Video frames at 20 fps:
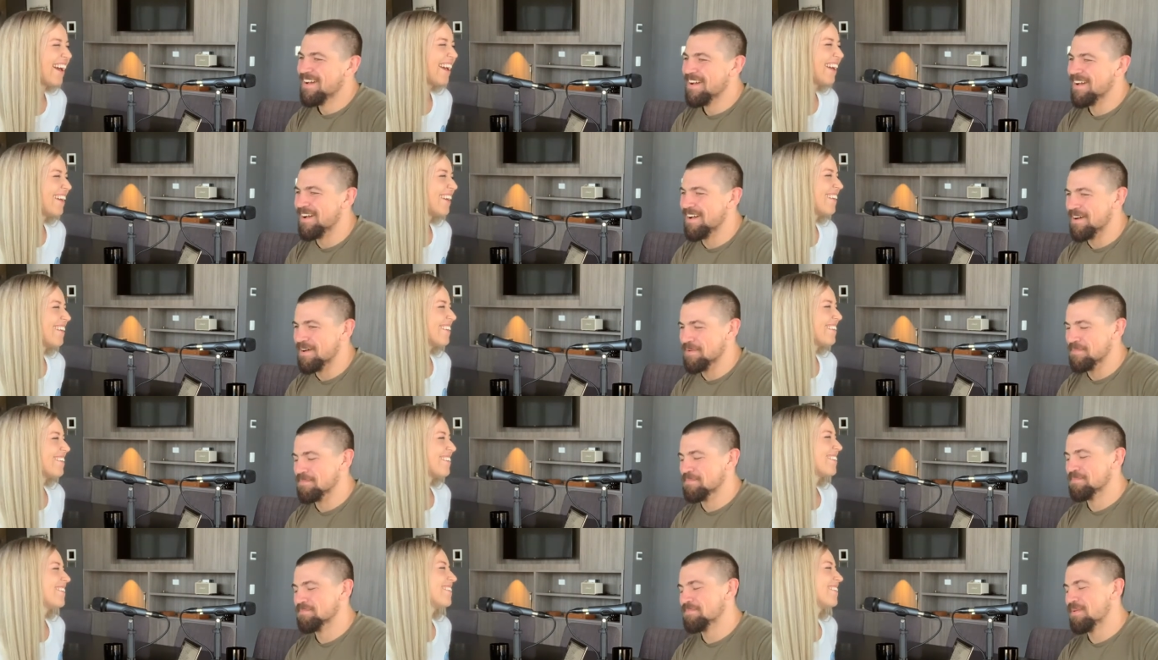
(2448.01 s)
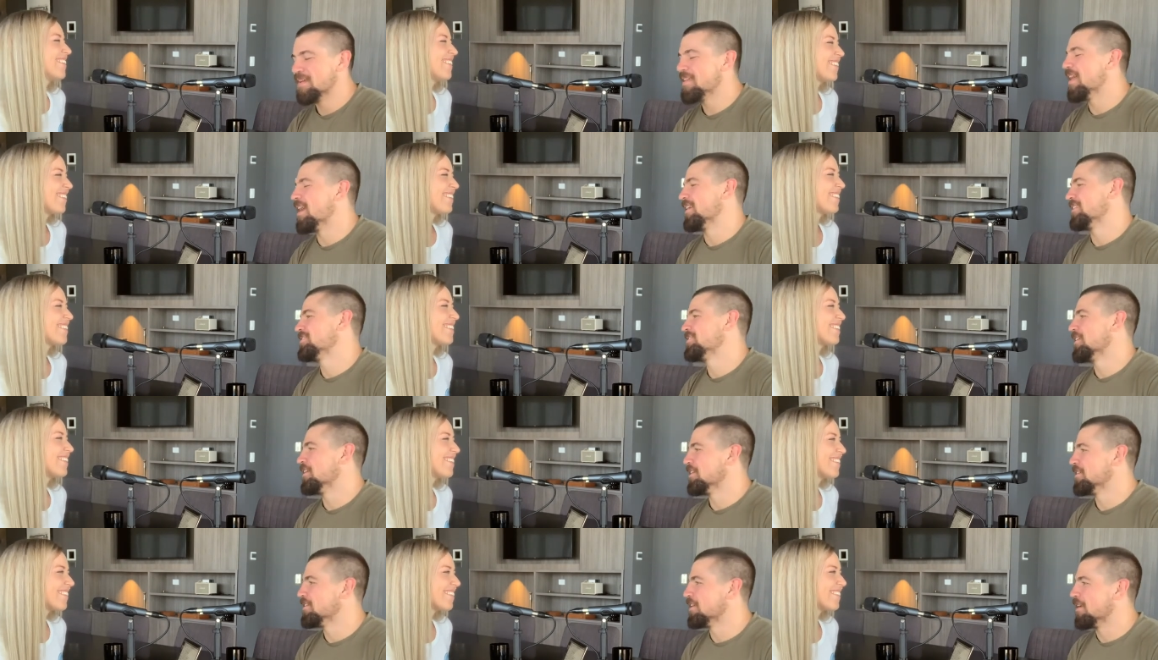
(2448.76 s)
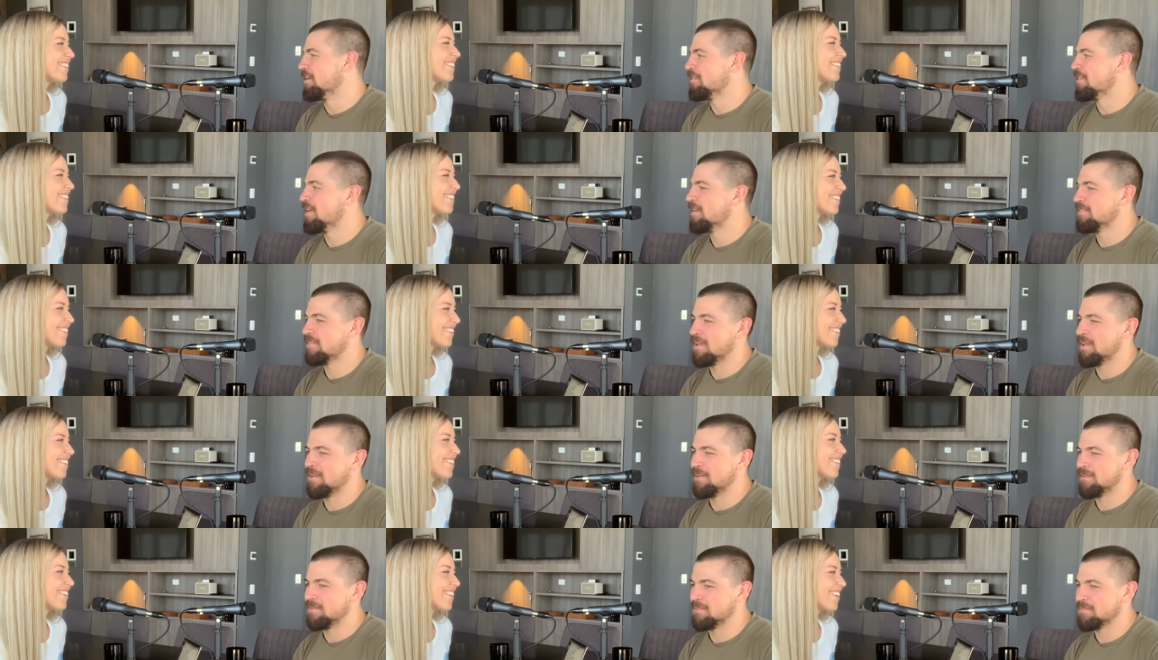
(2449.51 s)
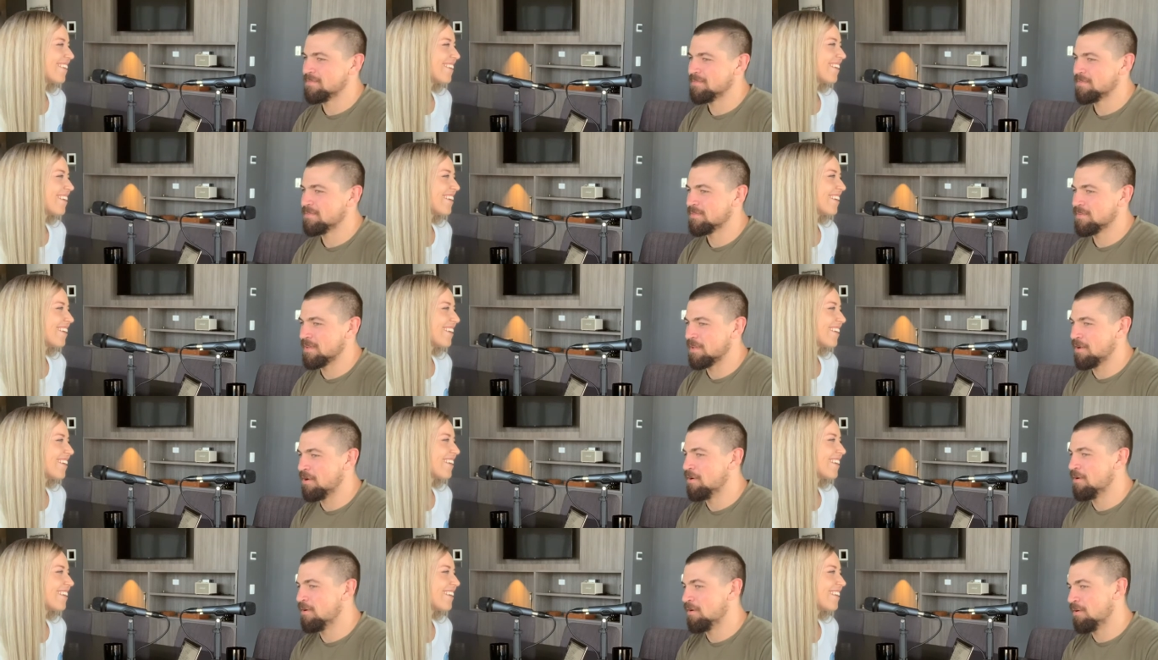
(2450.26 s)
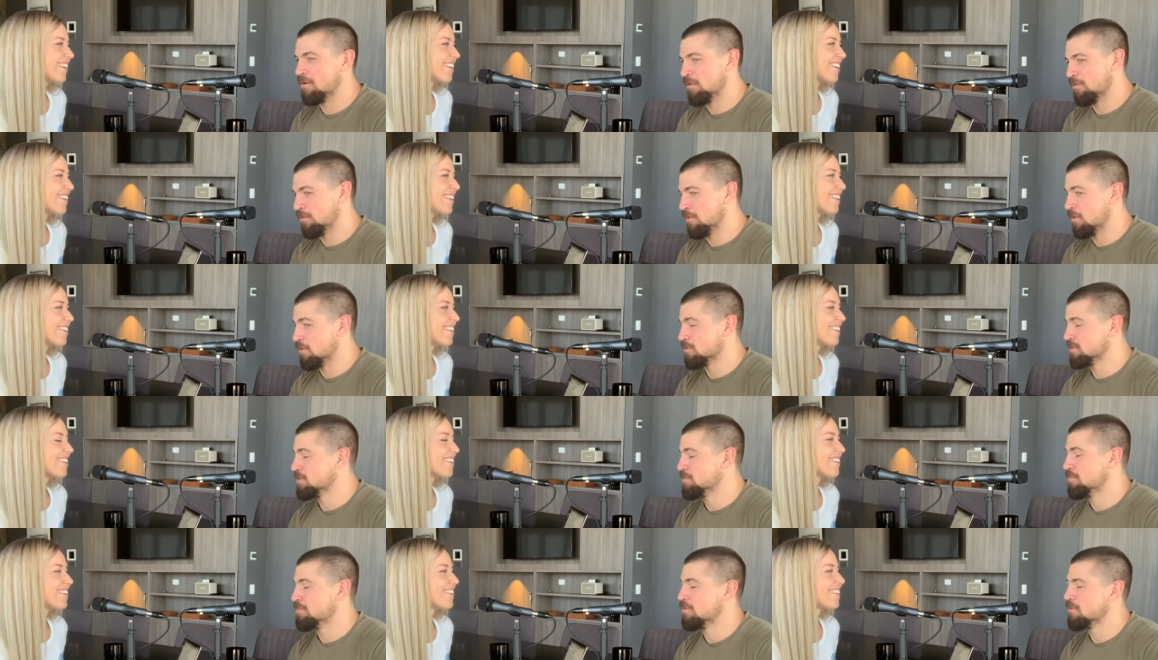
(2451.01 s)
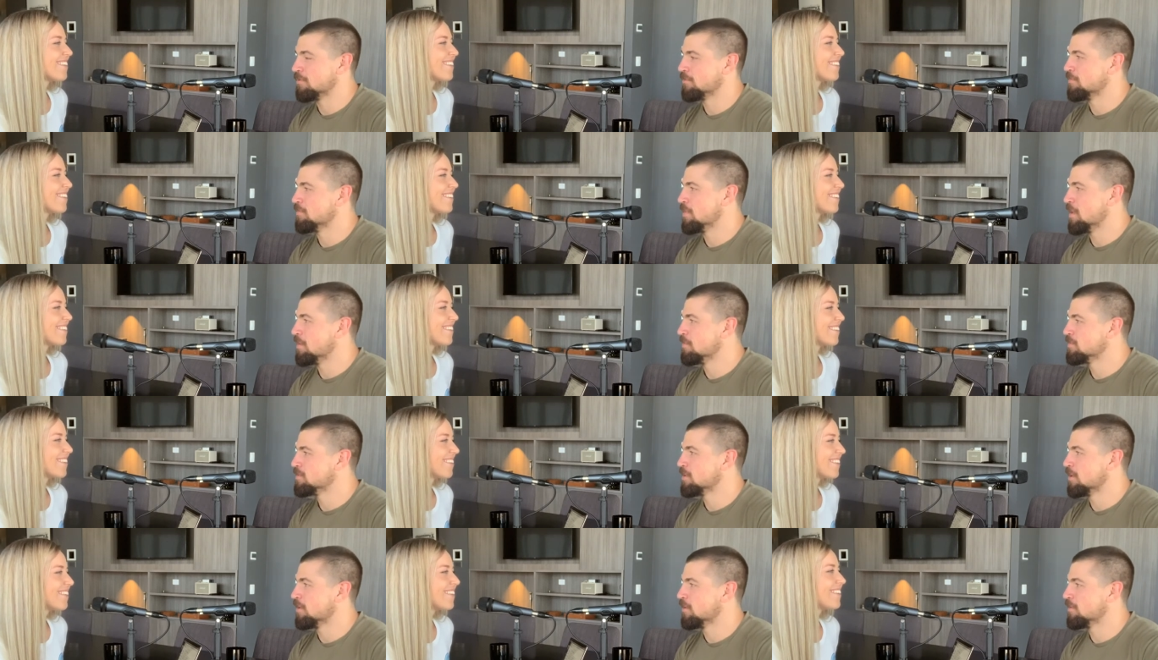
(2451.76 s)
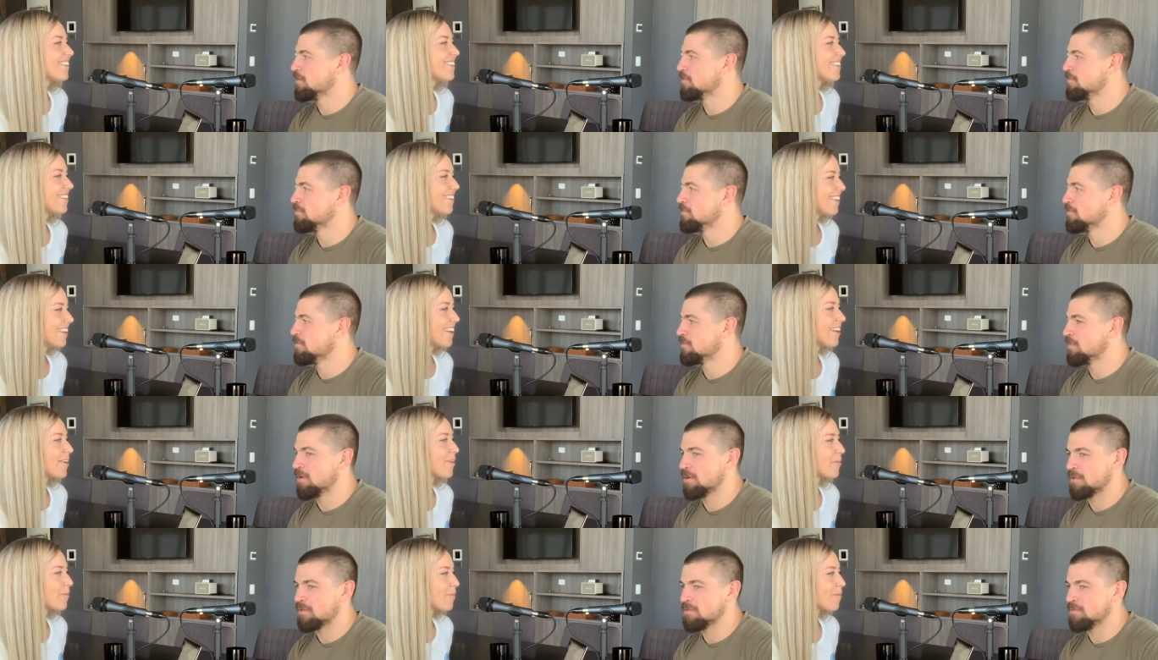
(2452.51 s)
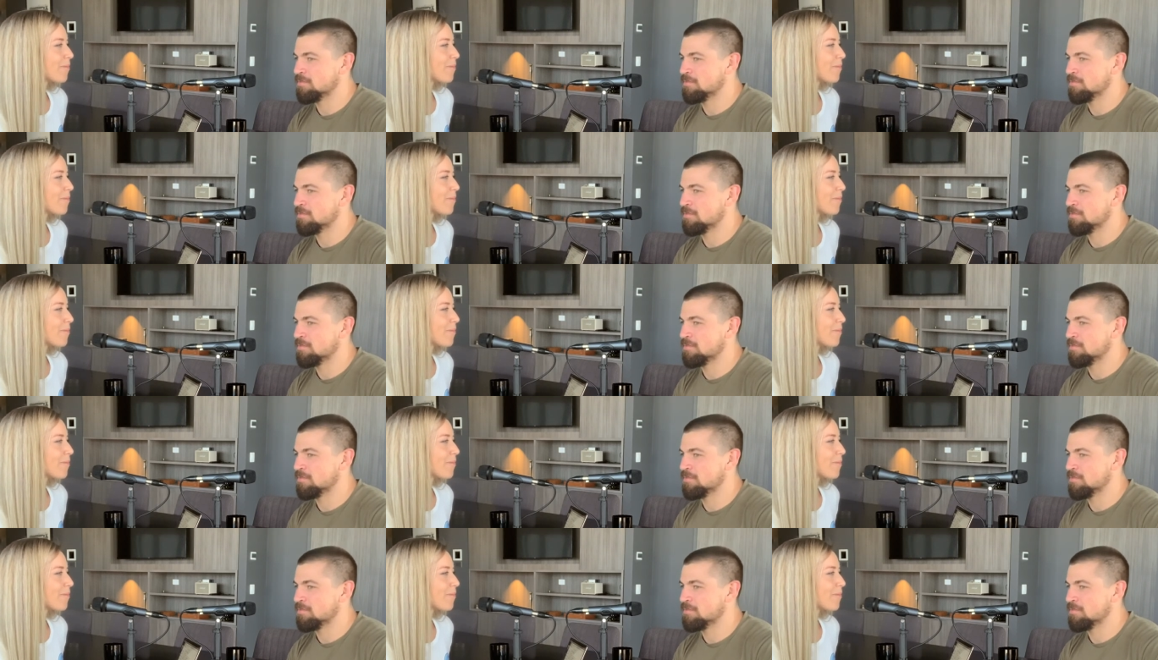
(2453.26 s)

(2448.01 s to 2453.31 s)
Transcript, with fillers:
Speaker 1: um, but yeah, so you know that they, they get a, a, lot of support from them. So yeah, you know, I, can,